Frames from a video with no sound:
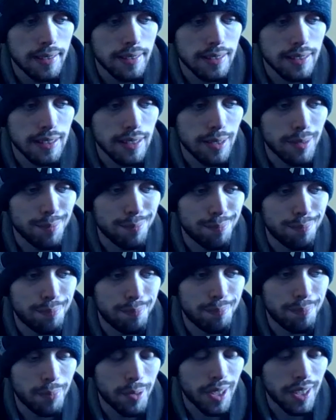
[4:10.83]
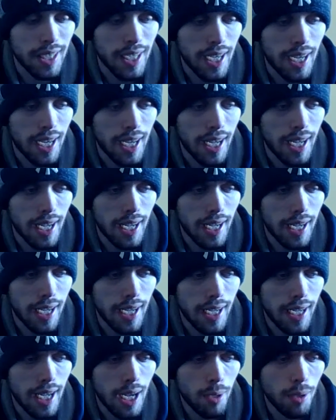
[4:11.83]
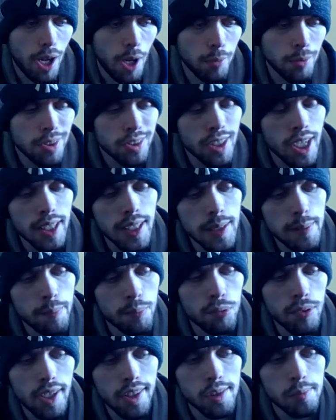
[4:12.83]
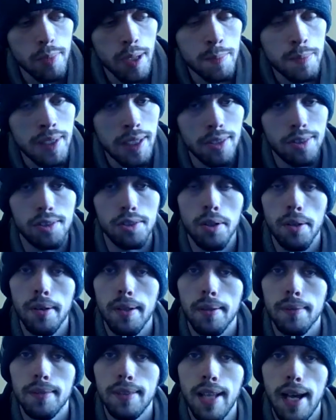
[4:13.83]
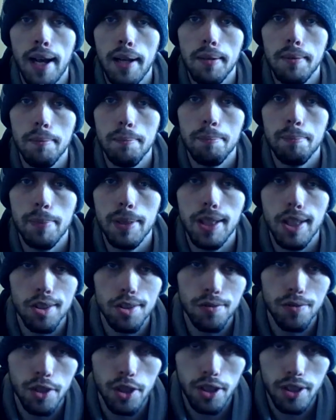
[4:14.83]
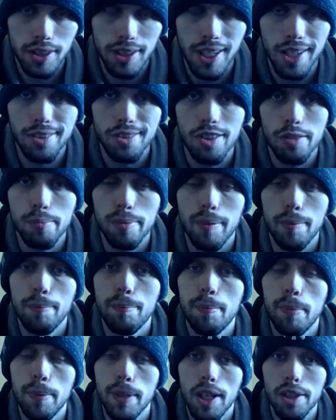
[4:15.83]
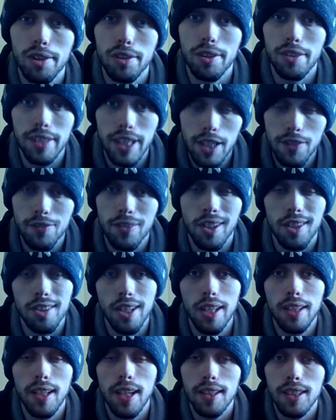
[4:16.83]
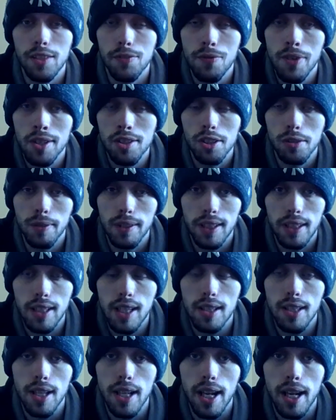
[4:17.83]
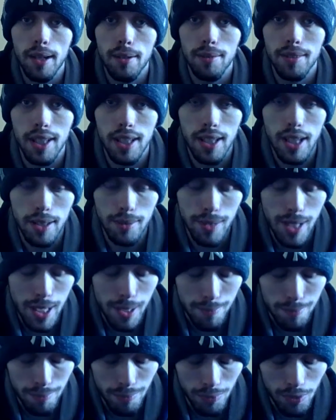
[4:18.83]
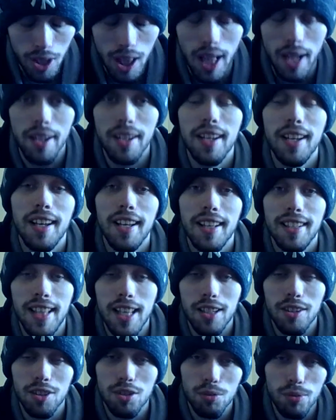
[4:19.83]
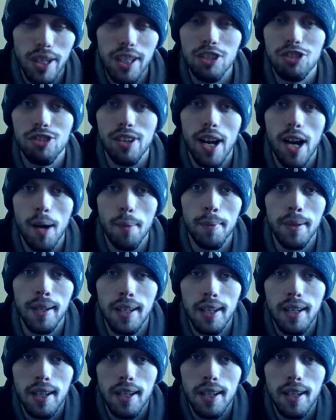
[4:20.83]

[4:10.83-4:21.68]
Uh, but I was kind of impressed by Minnesota, not because of Kirk Cousins, but because of their defense. I thought defensively that they had a great job